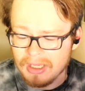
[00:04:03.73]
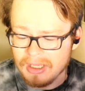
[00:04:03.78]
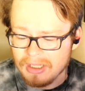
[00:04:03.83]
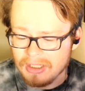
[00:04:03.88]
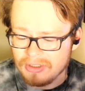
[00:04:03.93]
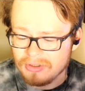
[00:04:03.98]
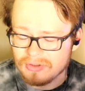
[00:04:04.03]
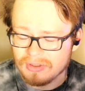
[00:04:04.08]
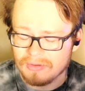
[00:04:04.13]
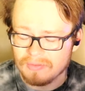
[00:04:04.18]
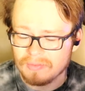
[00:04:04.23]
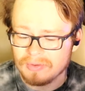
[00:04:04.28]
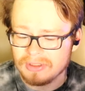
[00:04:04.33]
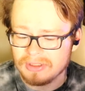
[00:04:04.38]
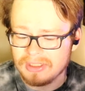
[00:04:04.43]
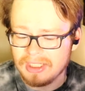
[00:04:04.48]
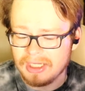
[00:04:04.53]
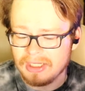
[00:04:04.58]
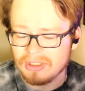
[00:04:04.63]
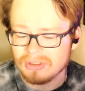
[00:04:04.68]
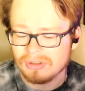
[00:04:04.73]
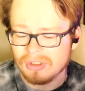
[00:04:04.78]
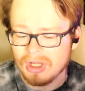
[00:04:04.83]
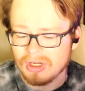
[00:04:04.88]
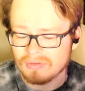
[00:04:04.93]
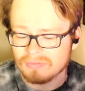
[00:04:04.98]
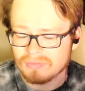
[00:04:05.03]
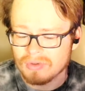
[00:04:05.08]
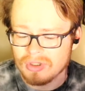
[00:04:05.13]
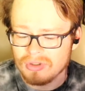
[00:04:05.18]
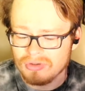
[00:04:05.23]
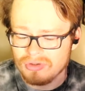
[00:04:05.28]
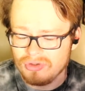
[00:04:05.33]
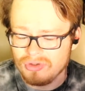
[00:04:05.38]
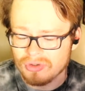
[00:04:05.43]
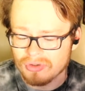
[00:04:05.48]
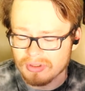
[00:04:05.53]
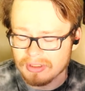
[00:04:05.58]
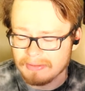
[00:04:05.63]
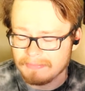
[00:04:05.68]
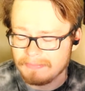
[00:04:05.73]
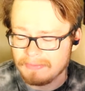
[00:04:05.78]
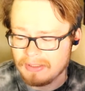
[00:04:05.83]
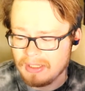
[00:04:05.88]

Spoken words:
So I will take a long road trip.